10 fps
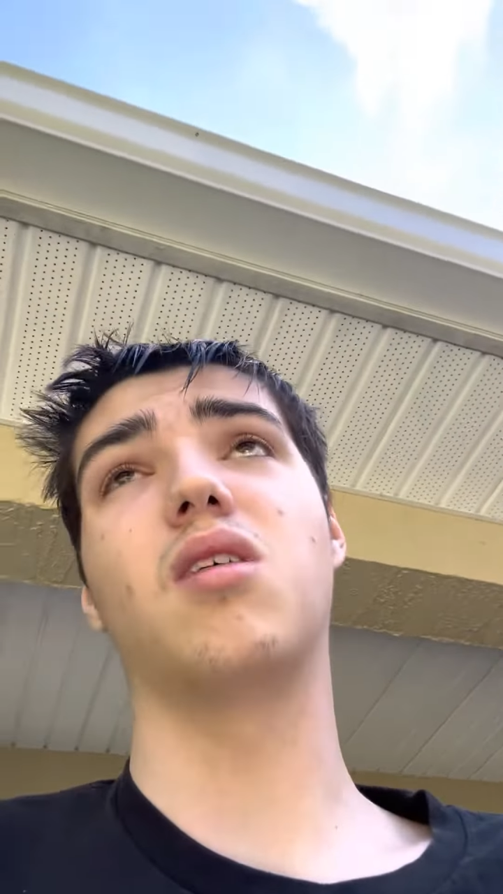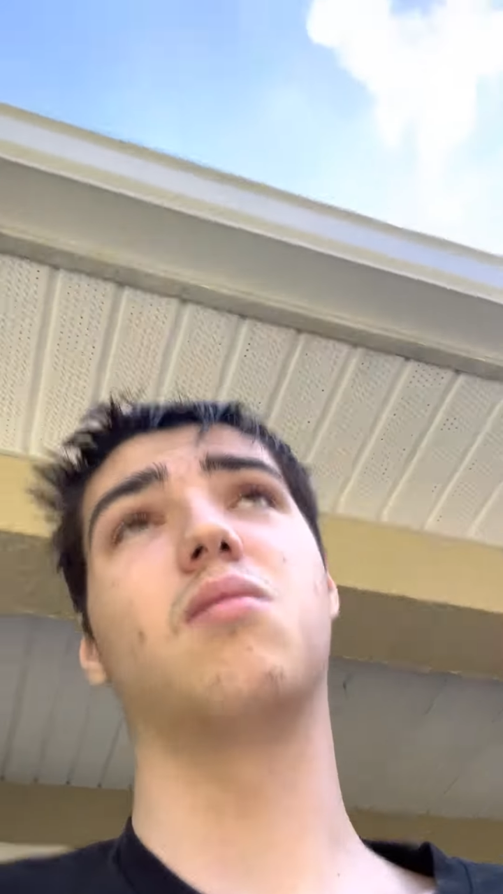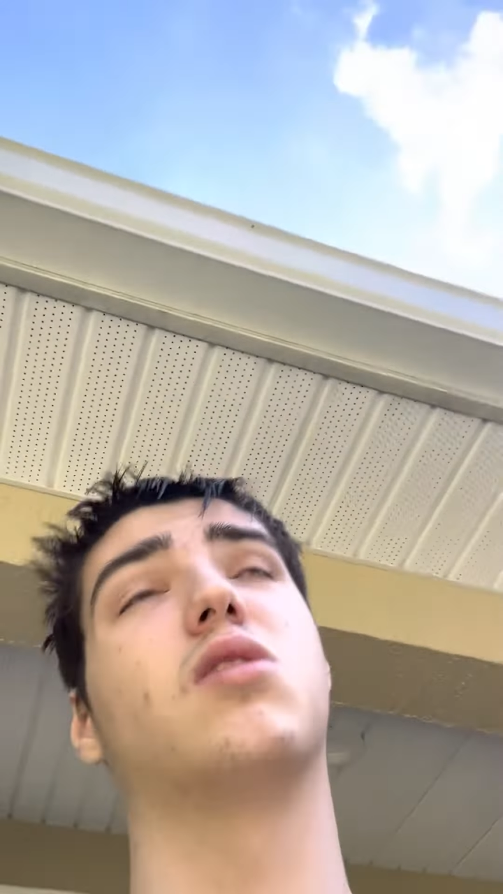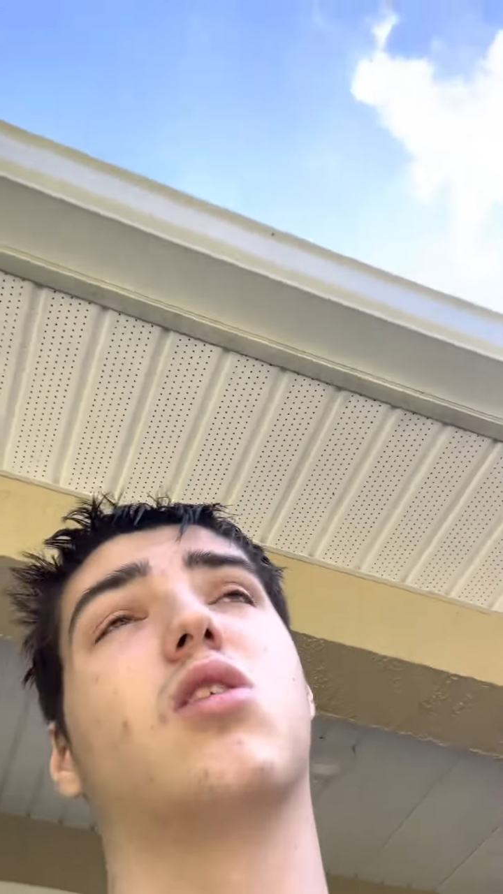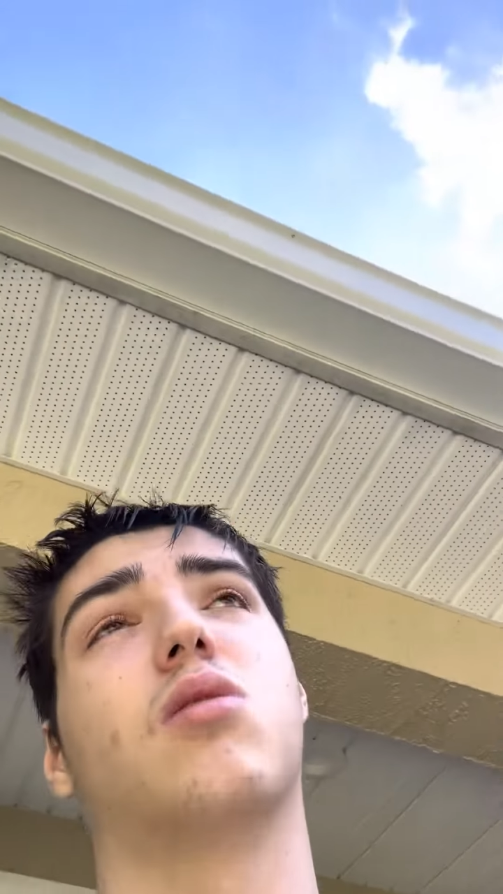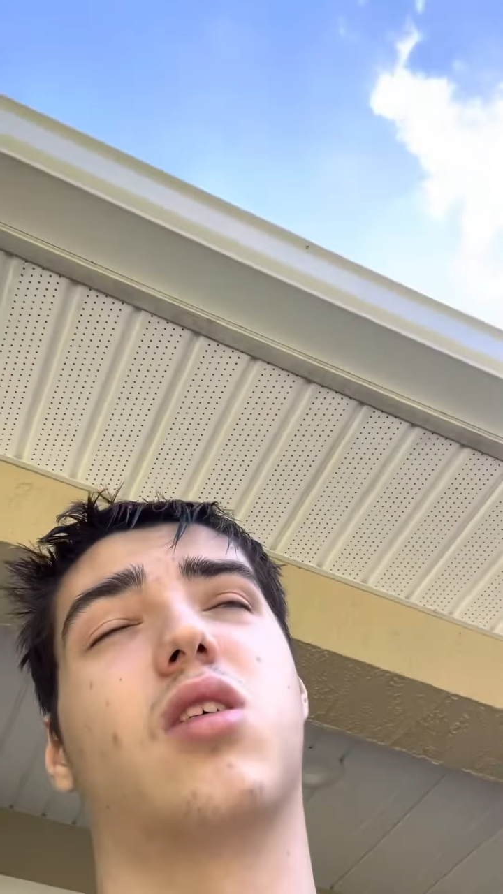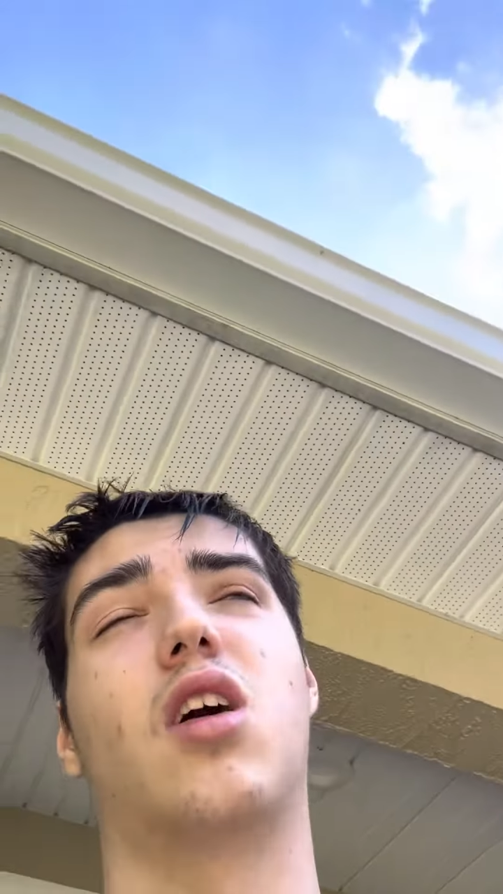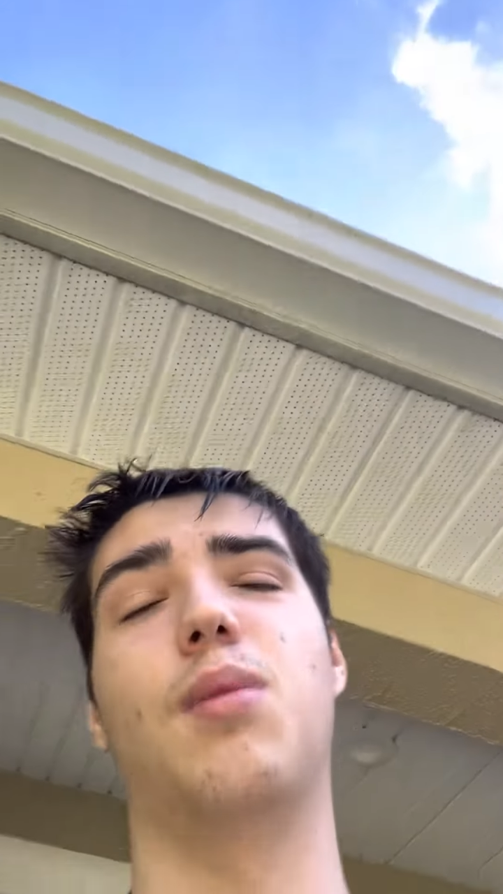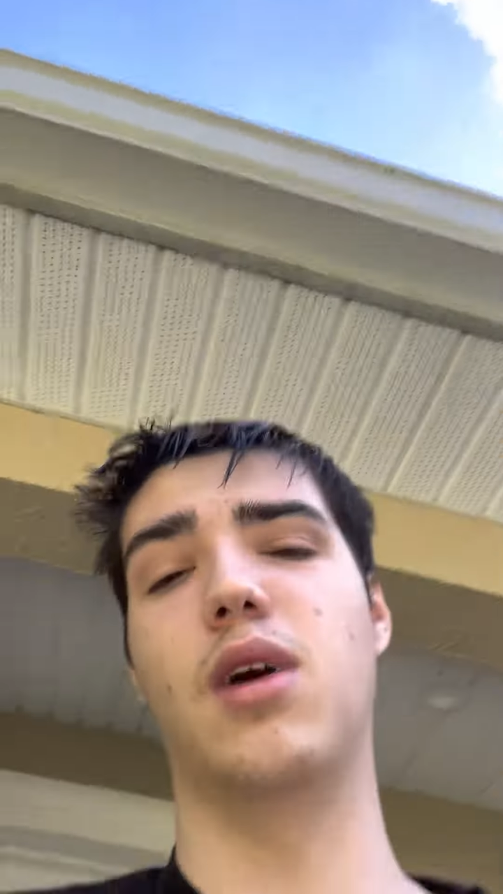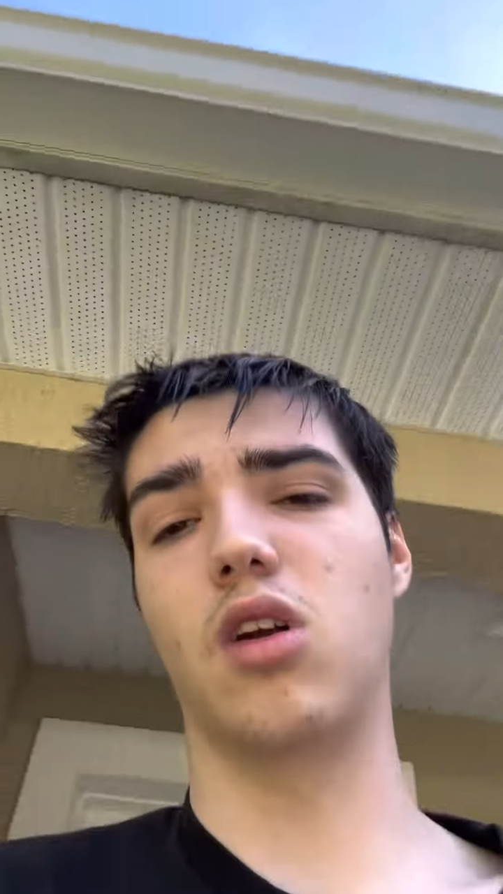I'm so
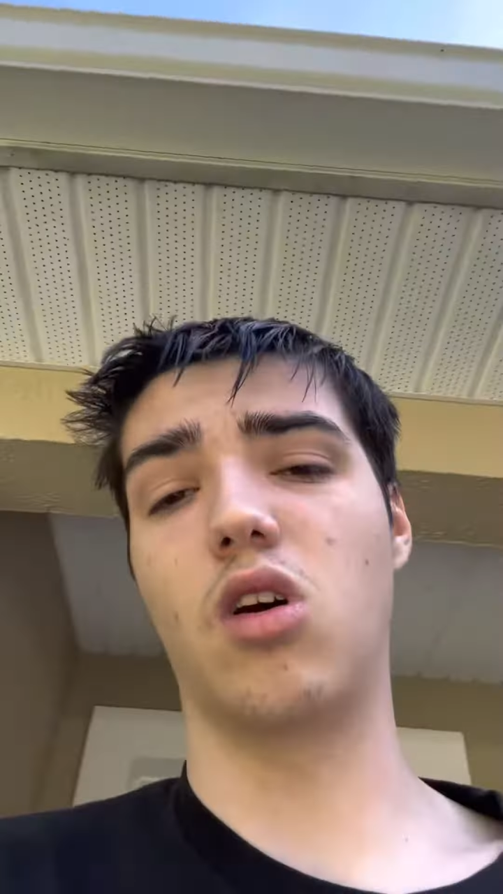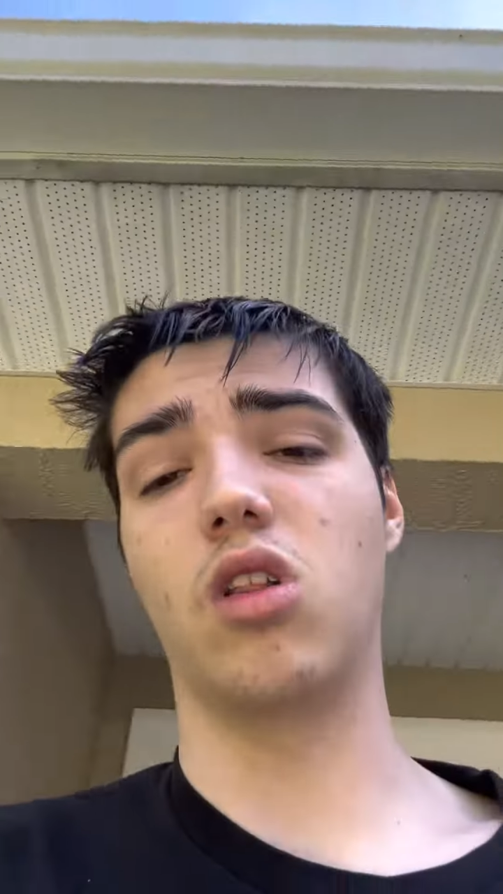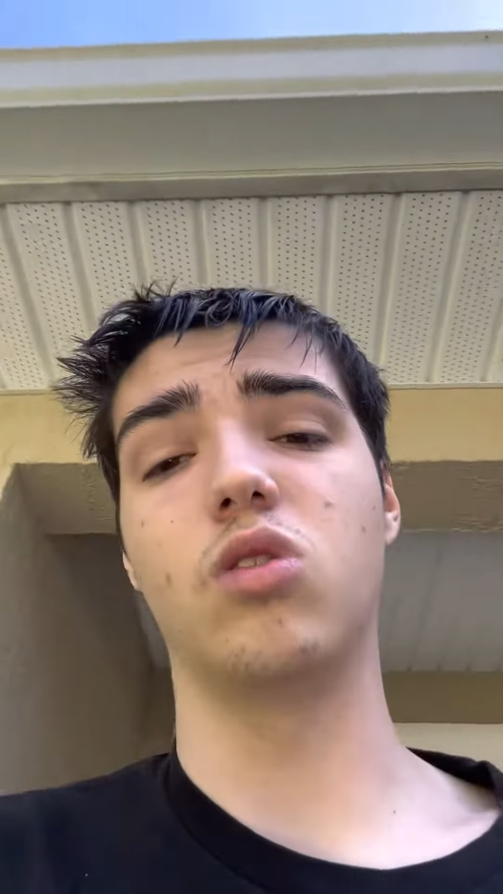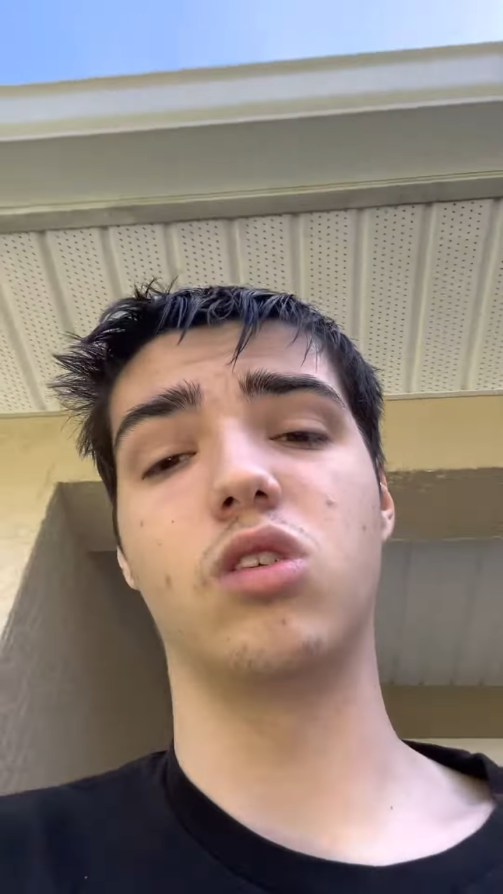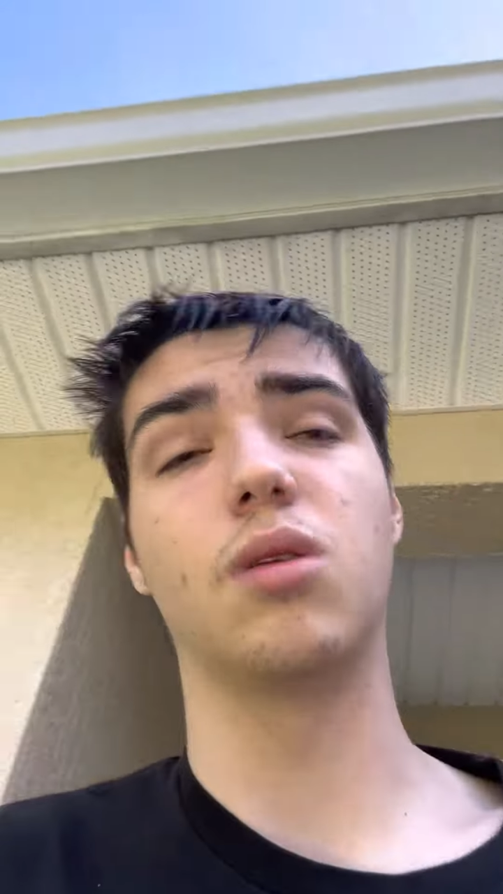sorry about y'all losing your